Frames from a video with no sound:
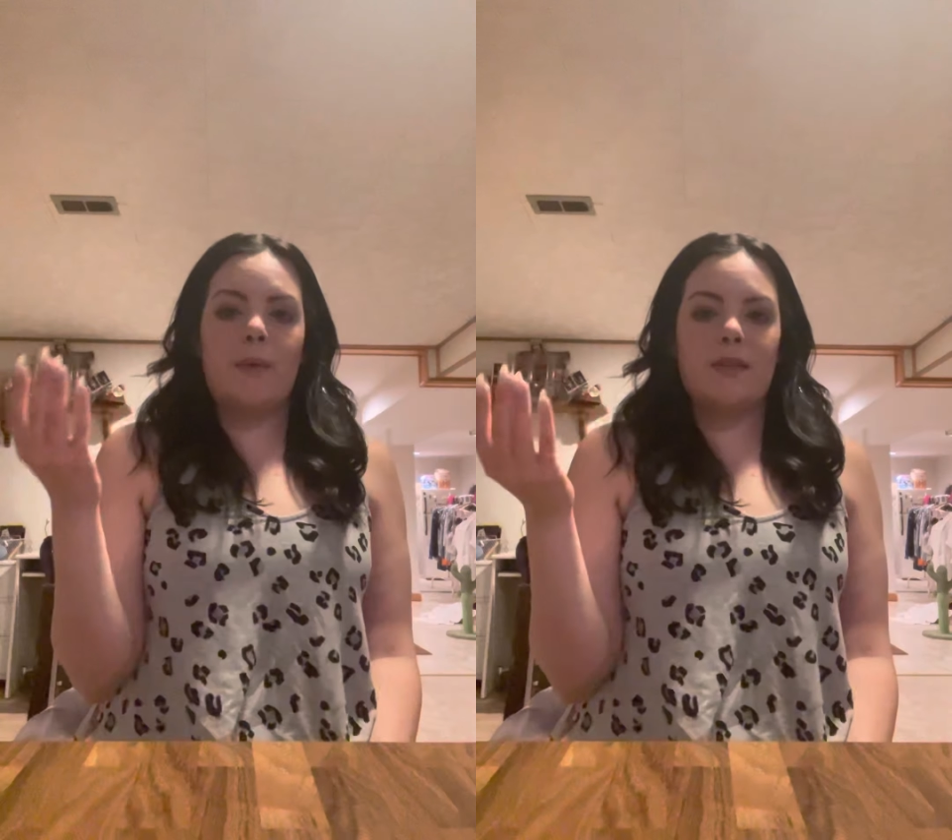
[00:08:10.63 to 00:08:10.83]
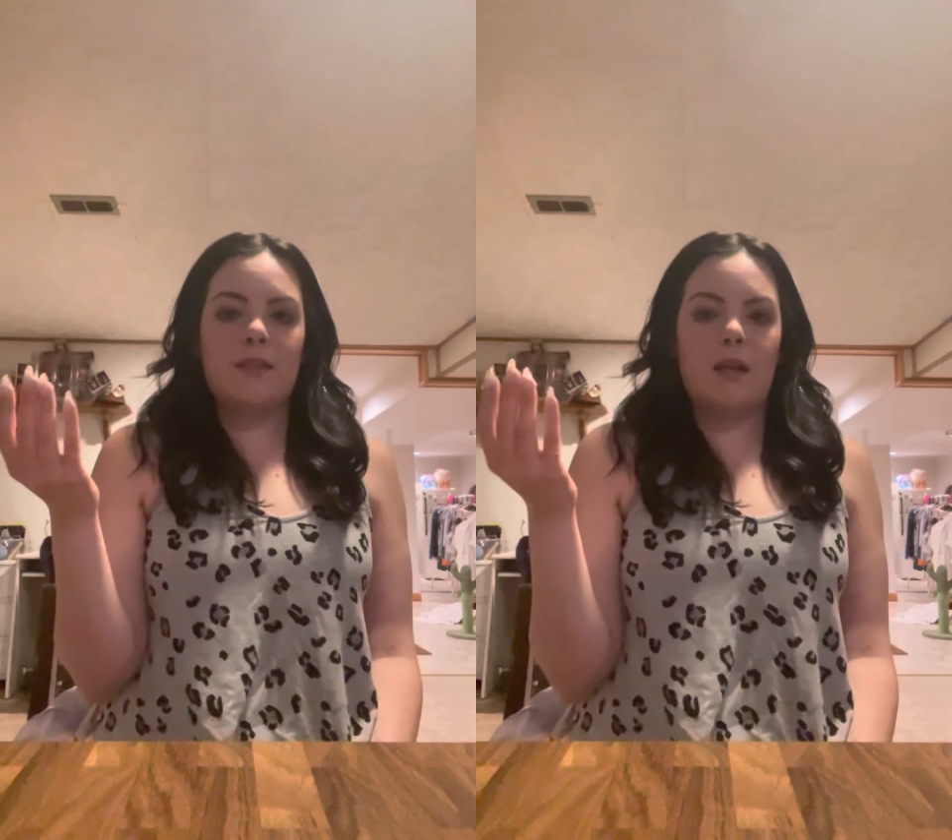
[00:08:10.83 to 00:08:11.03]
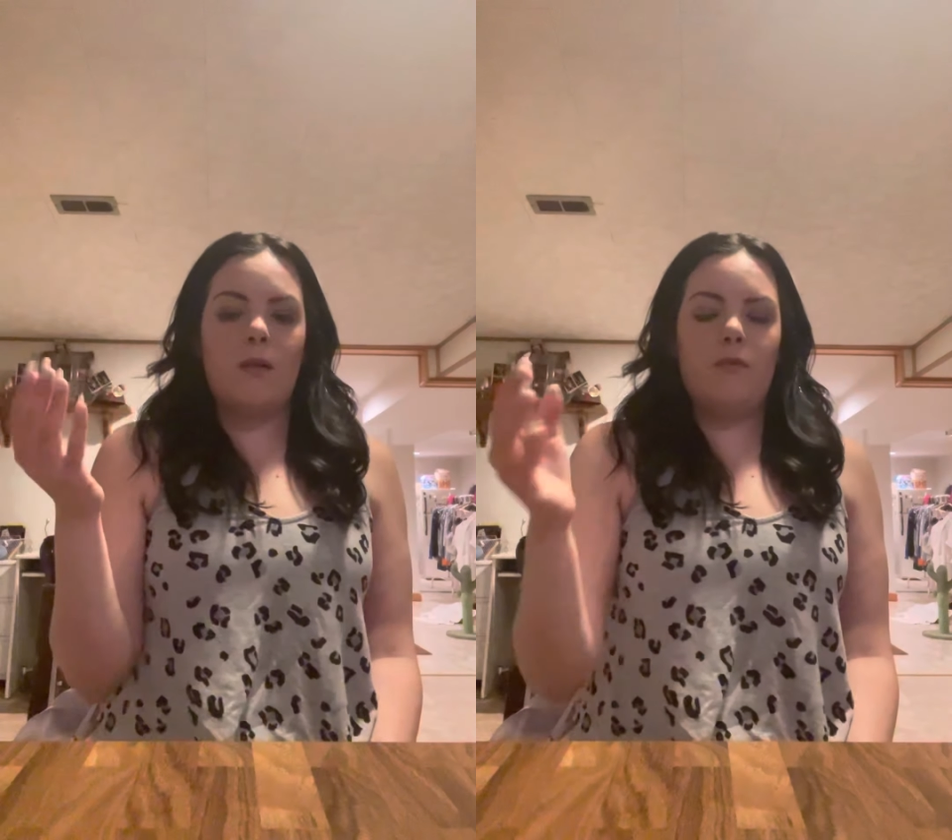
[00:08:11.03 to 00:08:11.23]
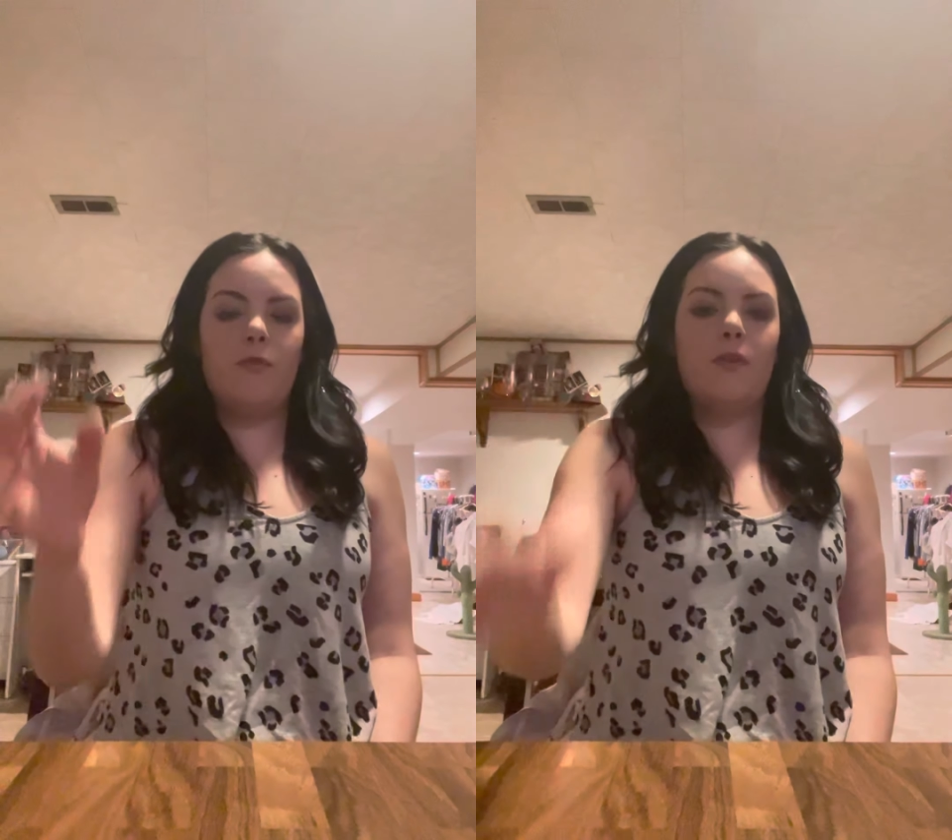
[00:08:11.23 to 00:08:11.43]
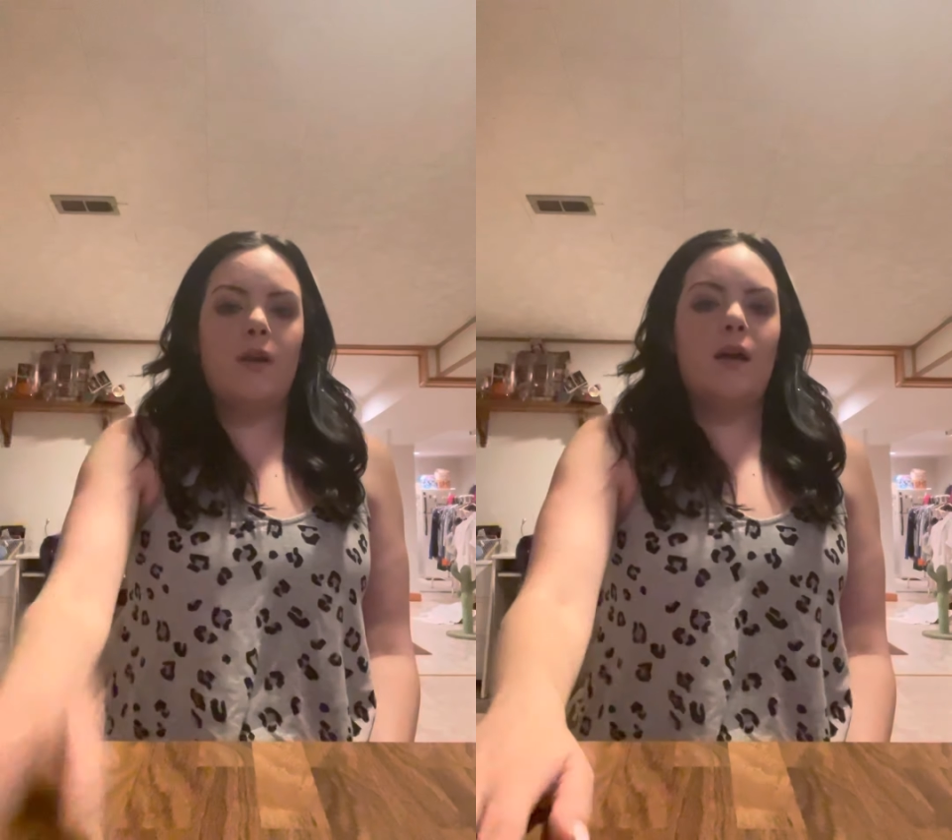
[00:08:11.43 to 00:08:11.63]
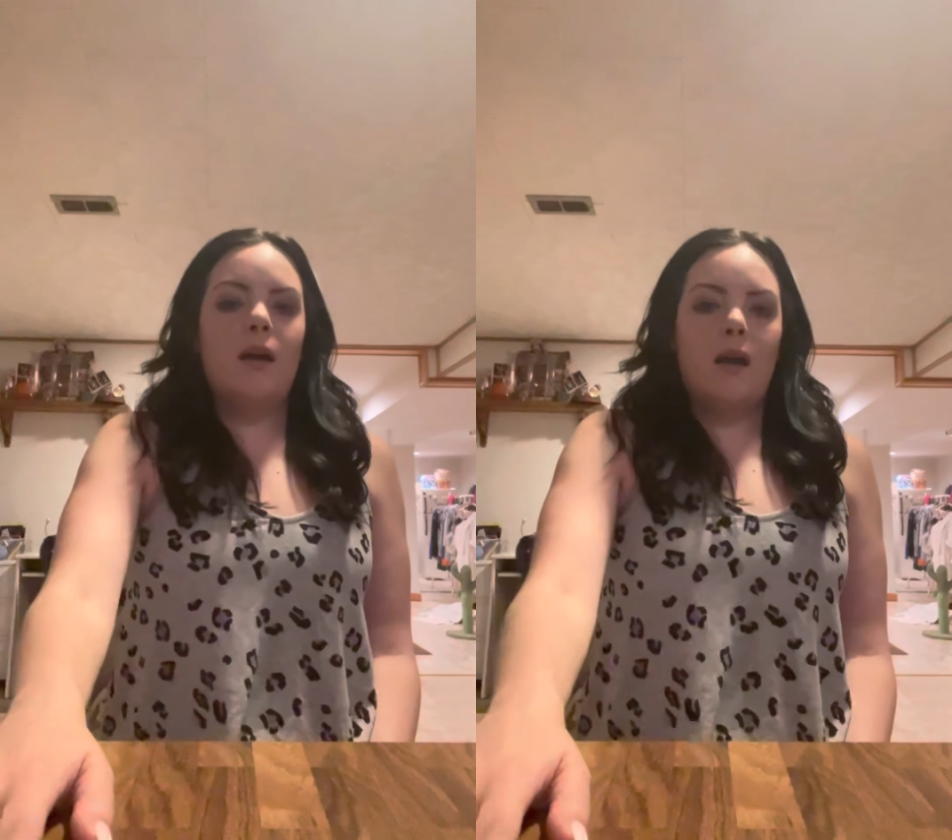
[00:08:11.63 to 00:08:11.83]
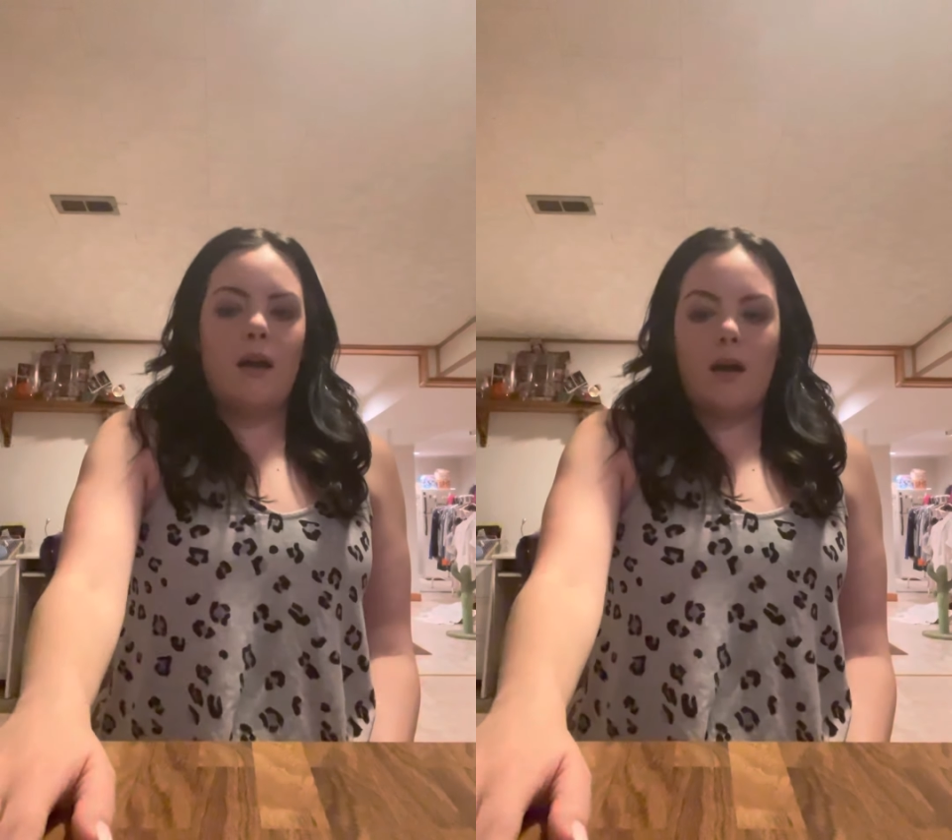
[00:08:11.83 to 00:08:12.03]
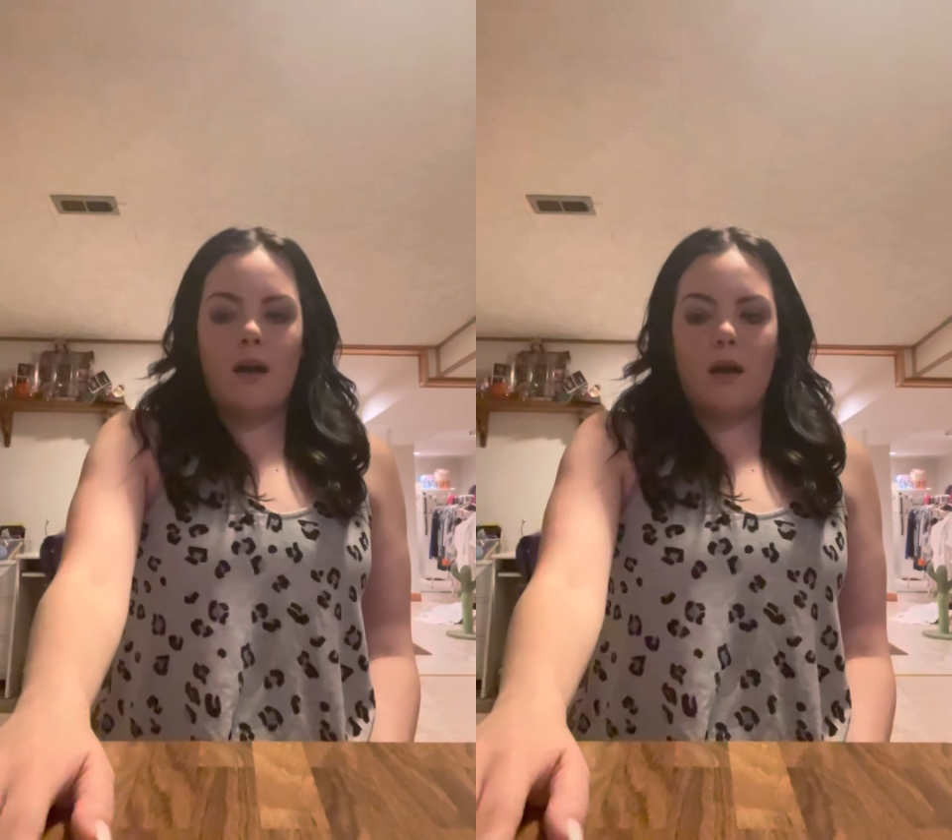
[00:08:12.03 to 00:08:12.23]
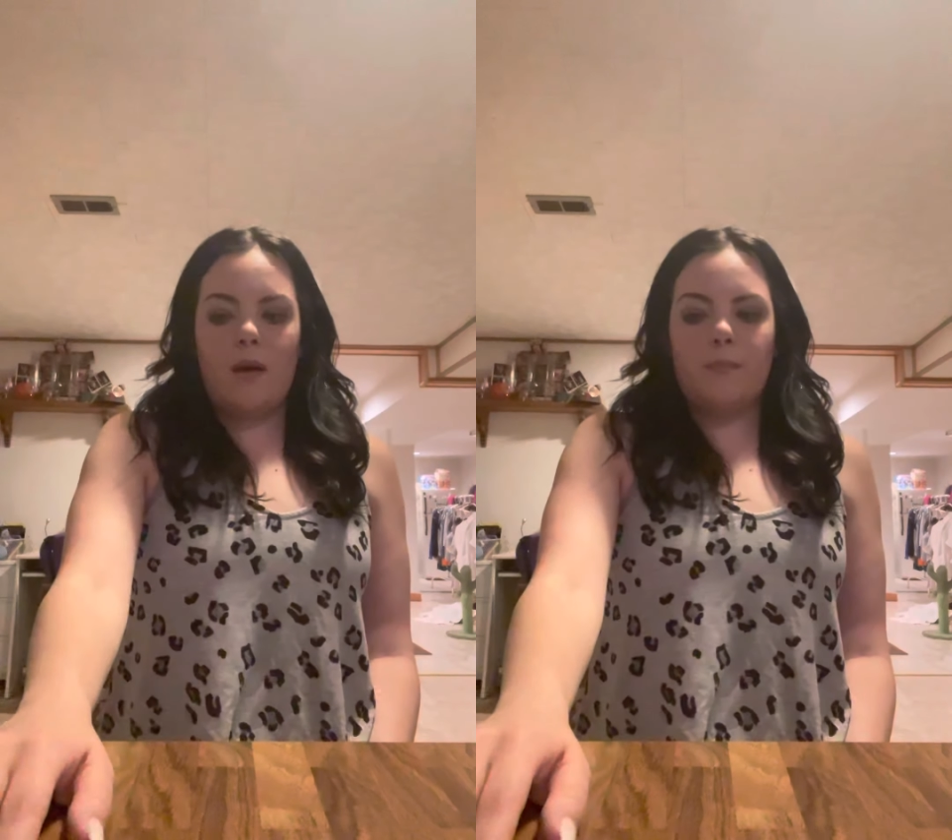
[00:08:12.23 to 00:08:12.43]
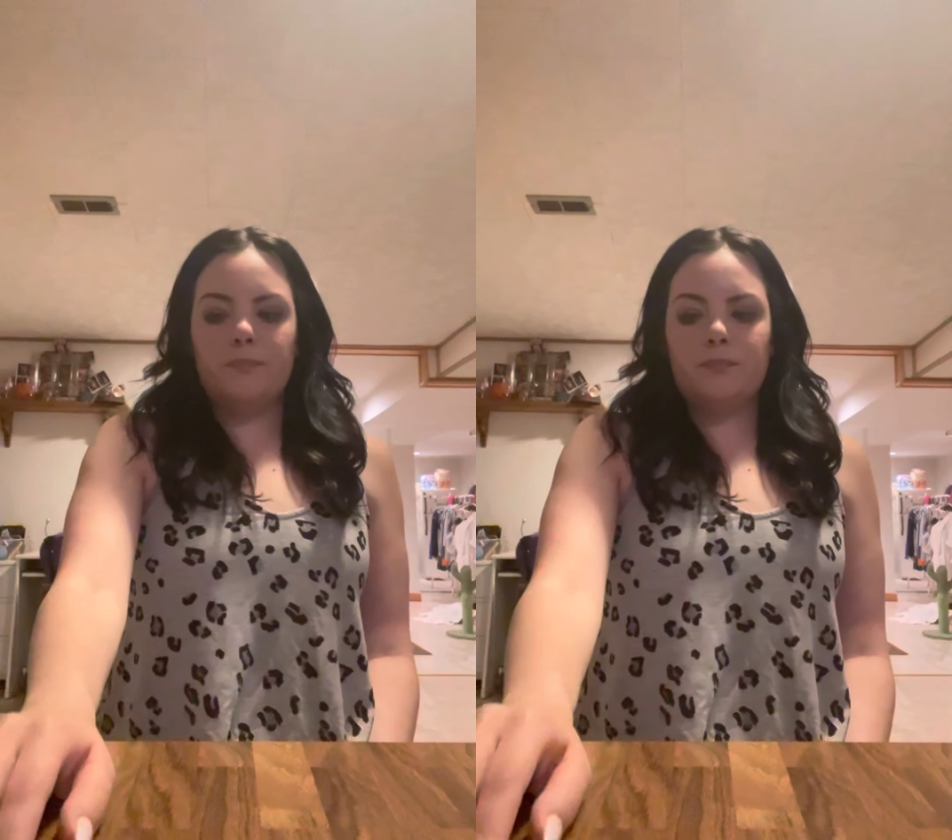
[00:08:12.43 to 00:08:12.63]
myself
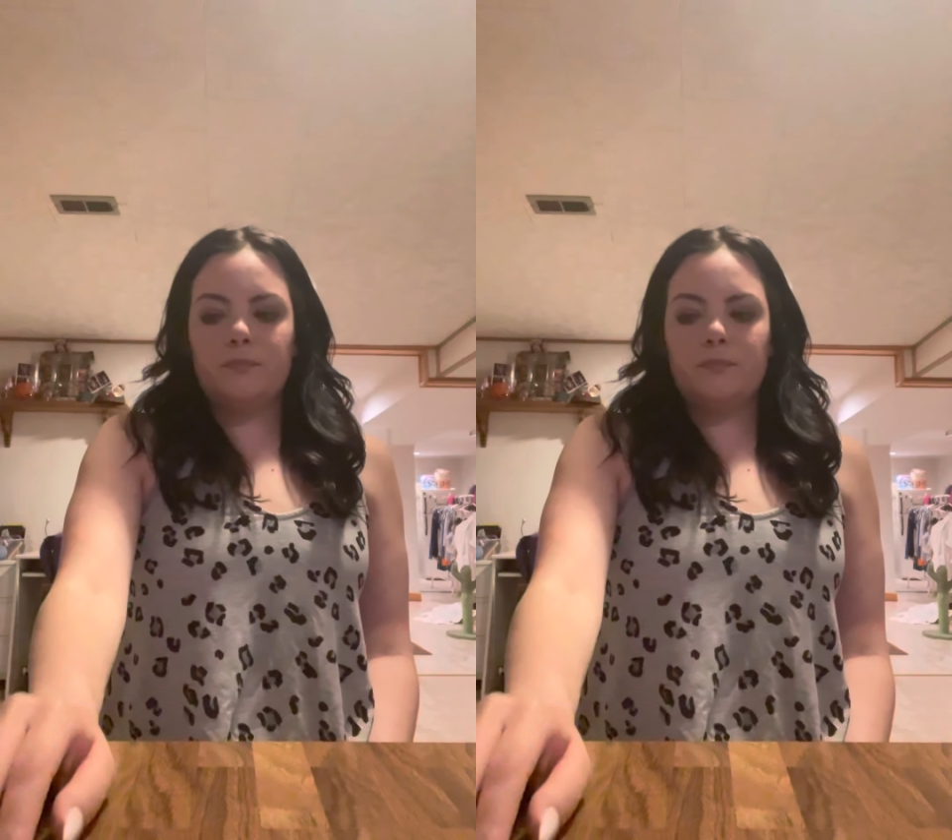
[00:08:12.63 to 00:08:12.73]
um